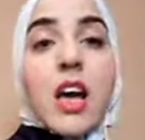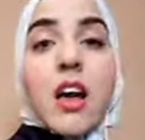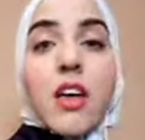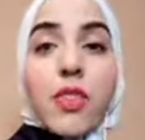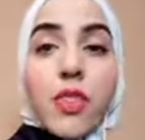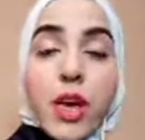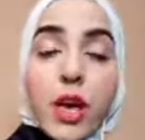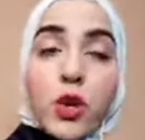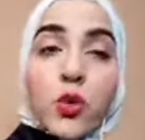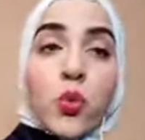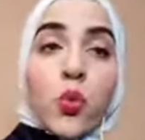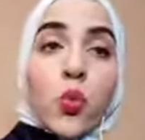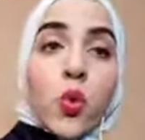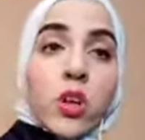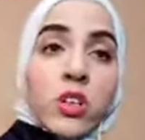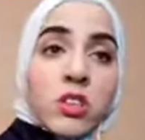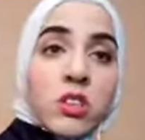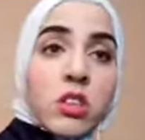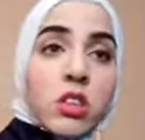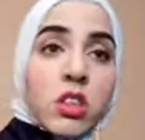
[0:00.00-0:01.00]
And then
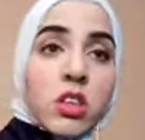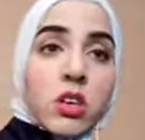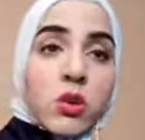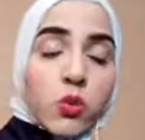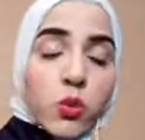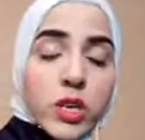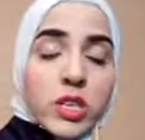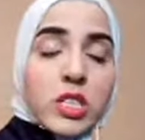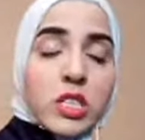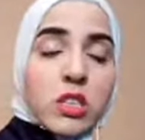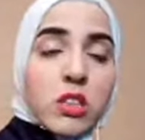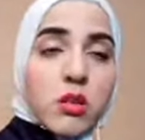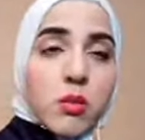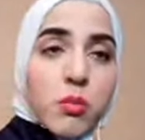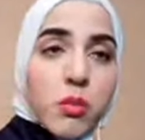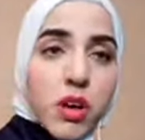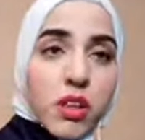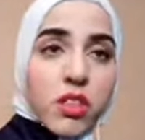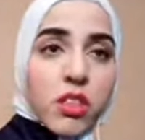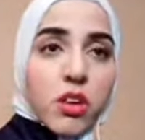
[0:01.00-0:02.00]
once once
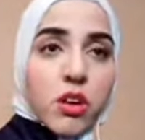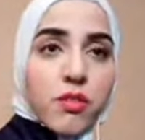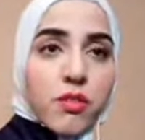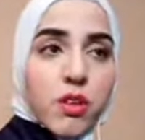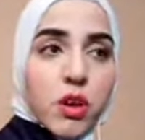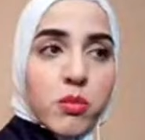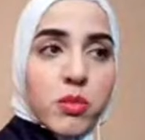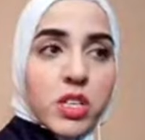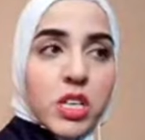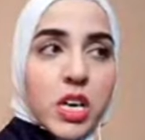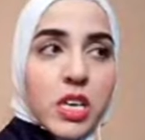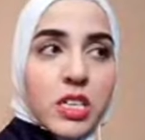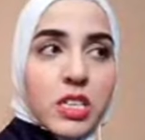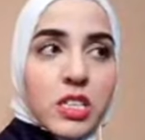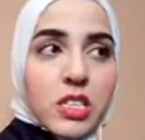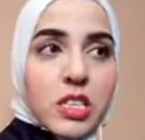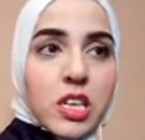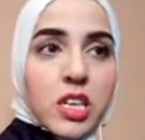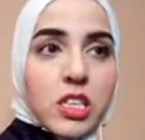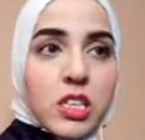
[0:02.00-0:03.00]
the month of Ramadan
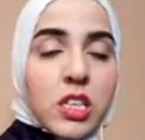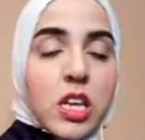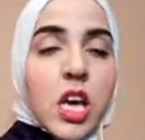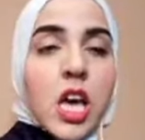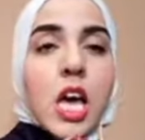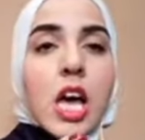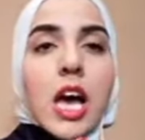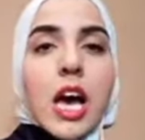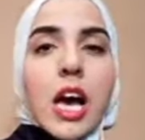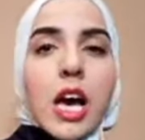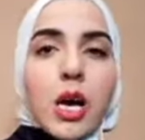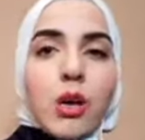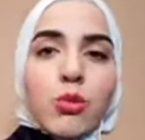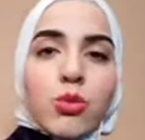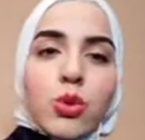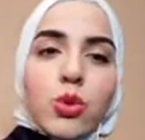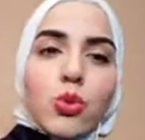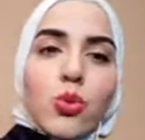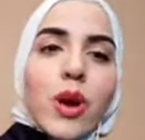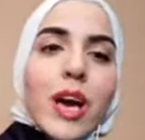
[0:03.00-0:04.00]
is done,
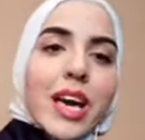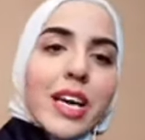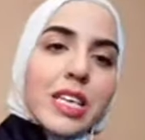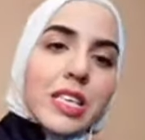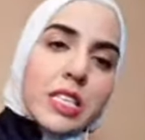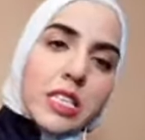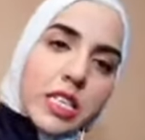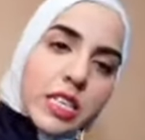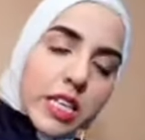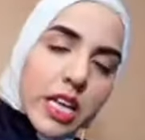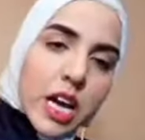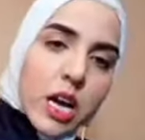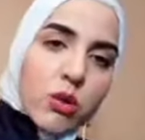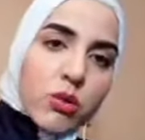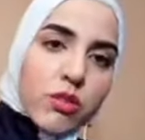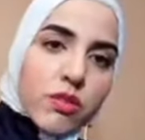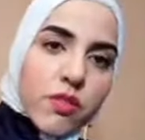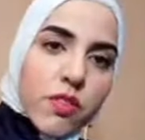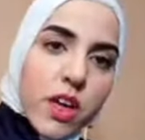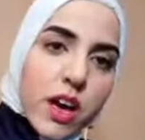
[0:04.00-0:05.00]
how do you exit
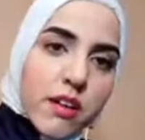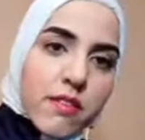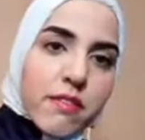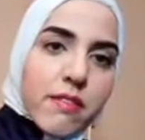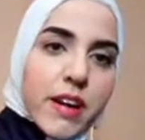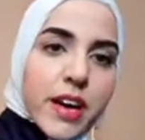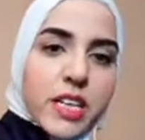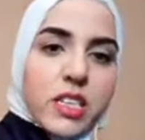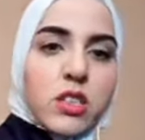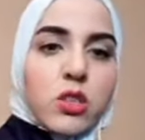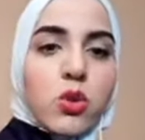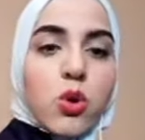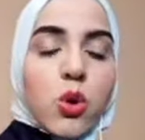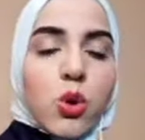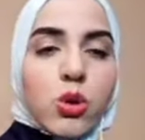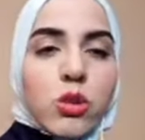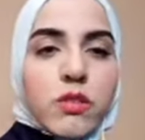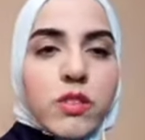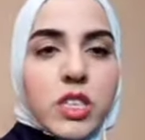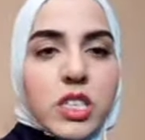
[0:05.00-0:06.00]
out of that fast?
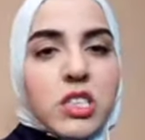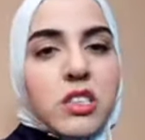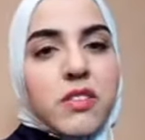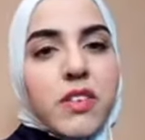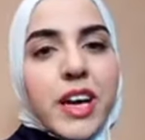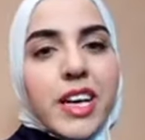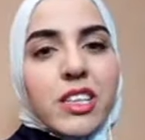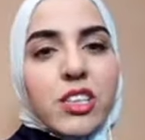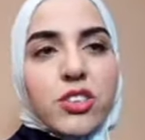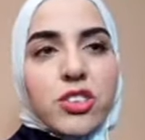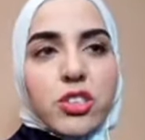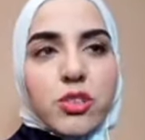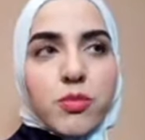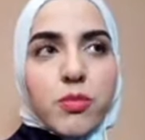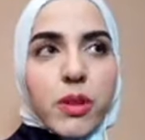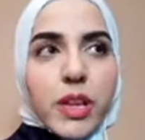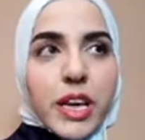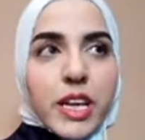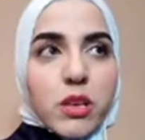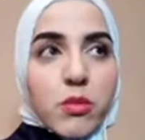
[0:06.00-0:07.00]
All of these factors
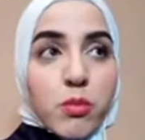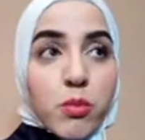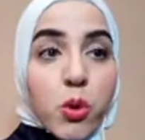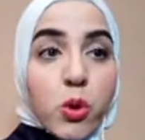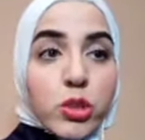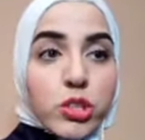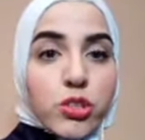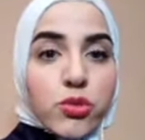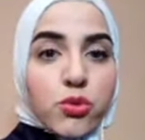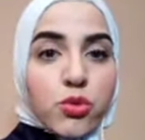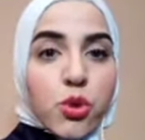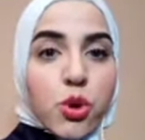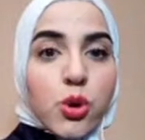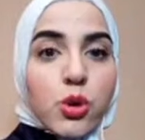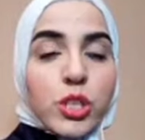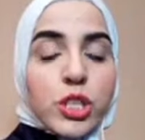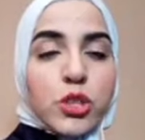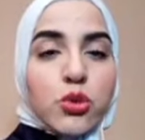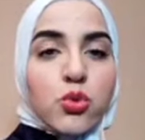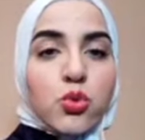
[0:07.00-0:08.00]
play an important
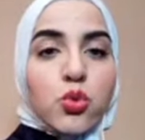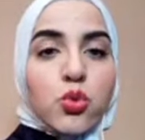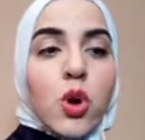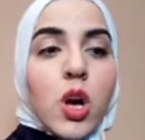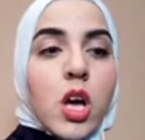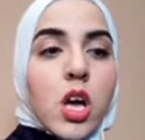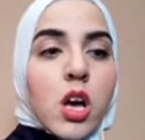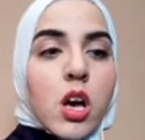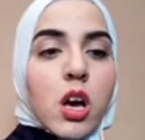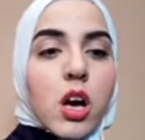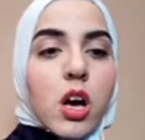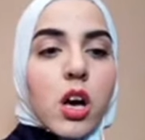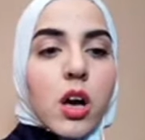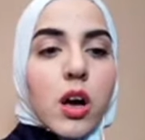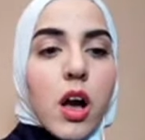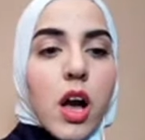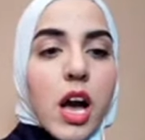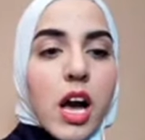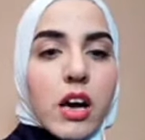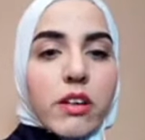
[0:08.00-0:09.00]
role into
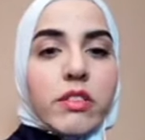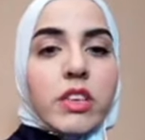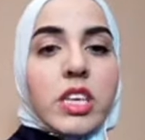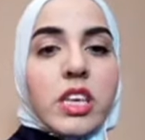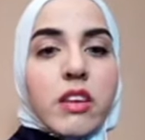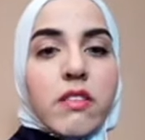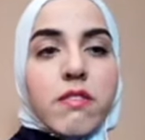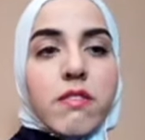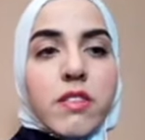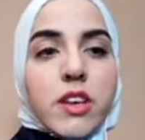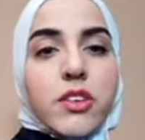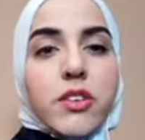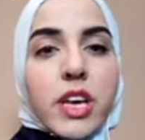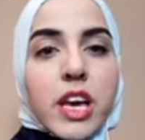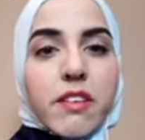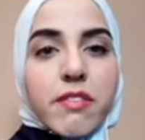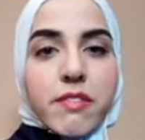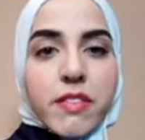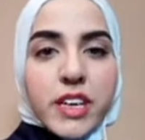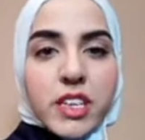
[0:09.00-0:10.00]
uh, having a very
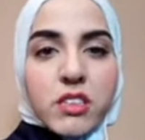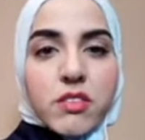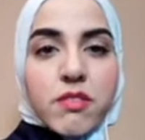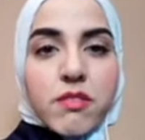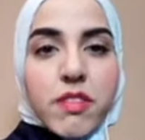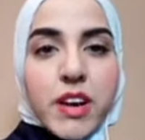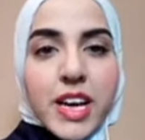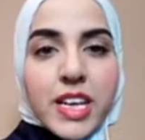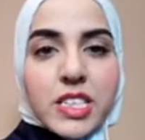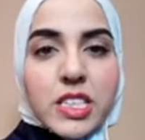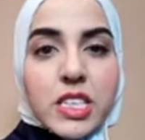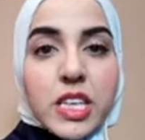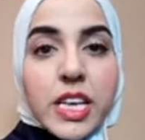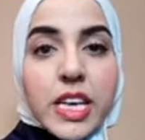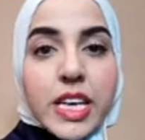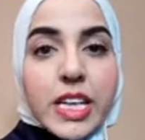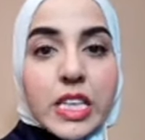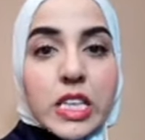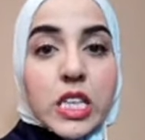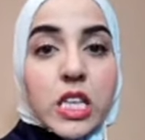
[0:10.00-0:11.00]
effective fast
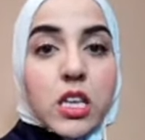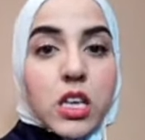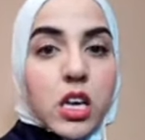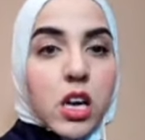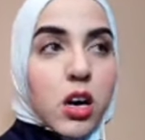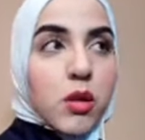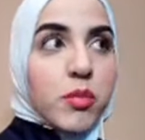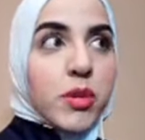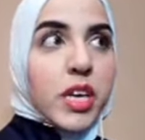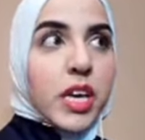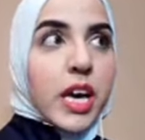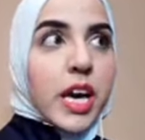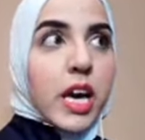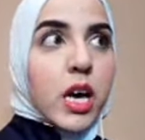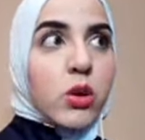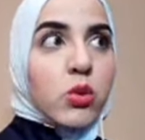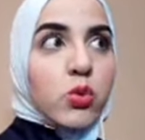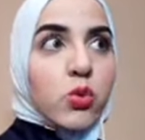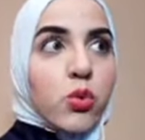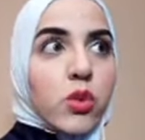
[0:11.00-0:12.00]
and coming
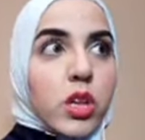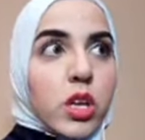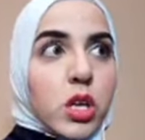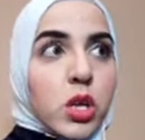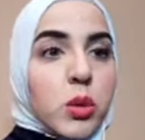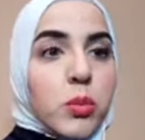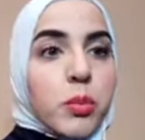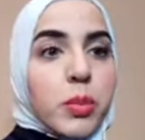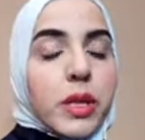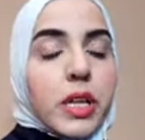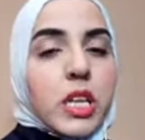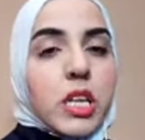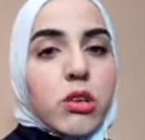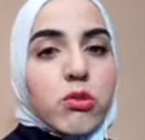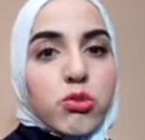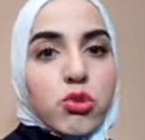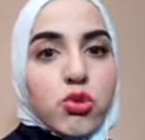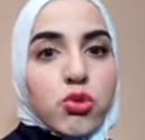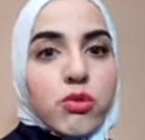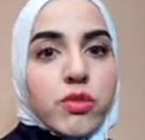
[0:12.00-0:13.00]
out with a completely
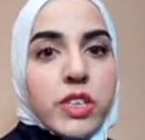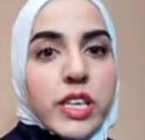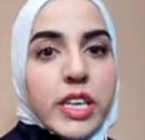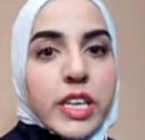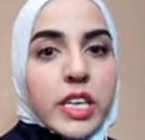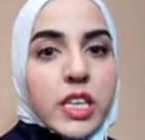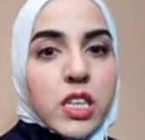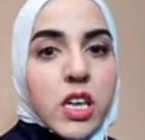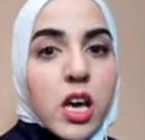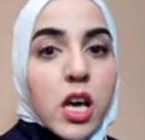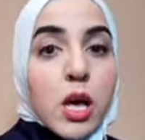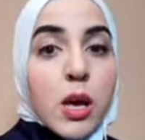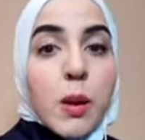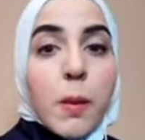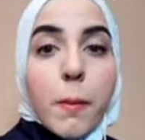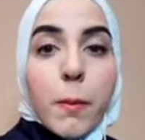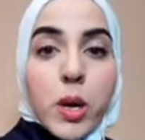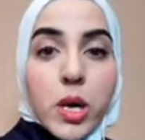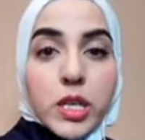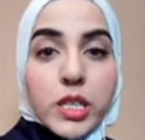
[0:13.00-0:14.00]
rejuvenated
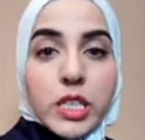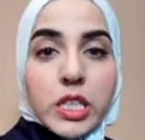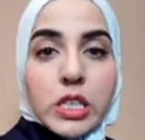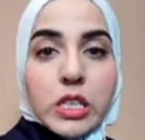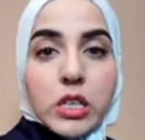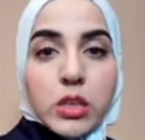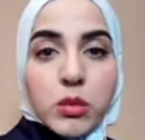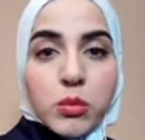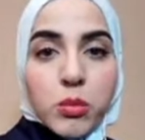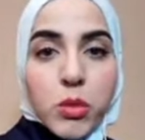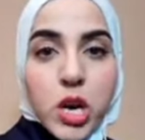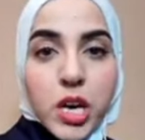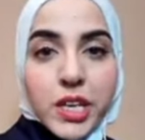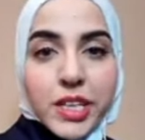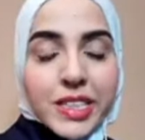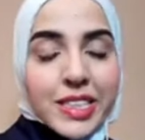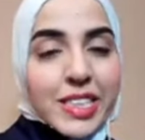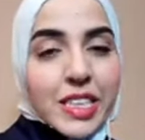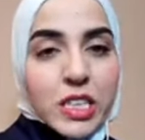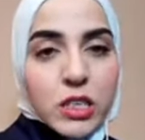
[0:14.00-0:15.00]
body,
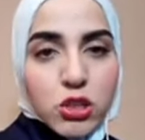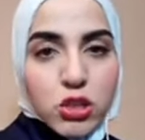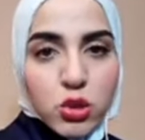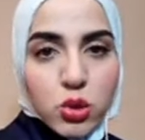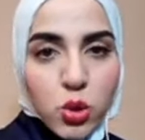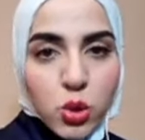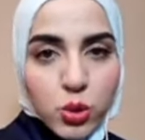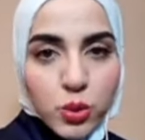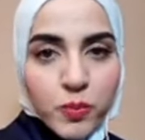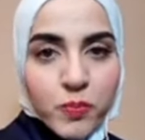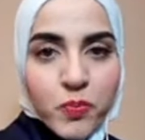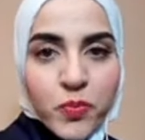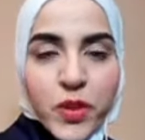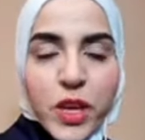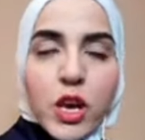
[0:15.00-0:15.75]
mind, and soul.